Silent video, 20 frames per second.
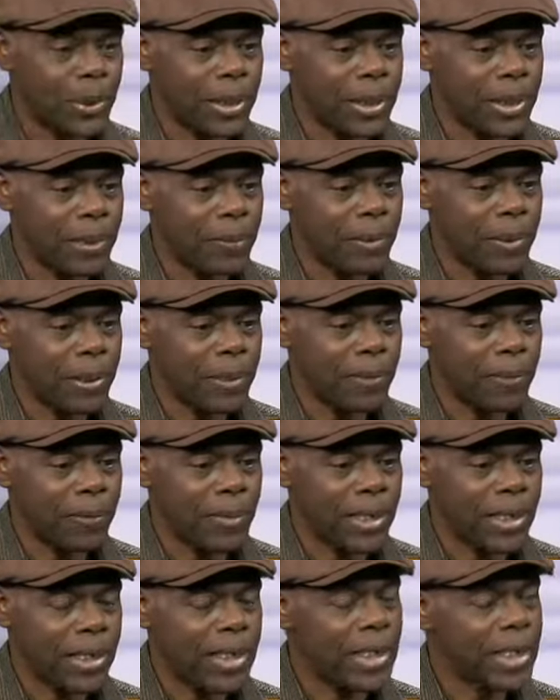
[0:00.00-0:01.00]
really be
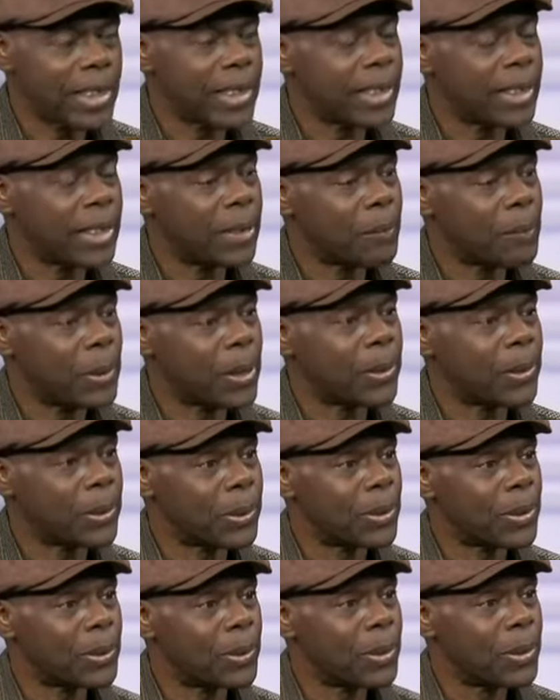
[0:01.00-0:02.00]
very clear
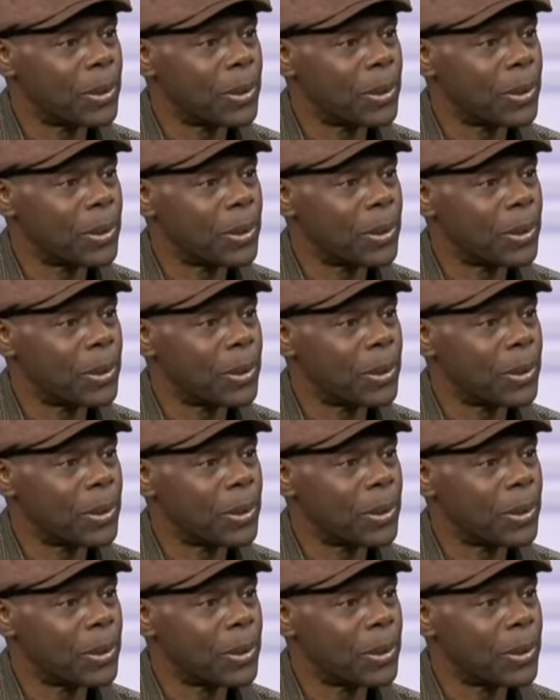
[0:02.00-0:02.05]
about,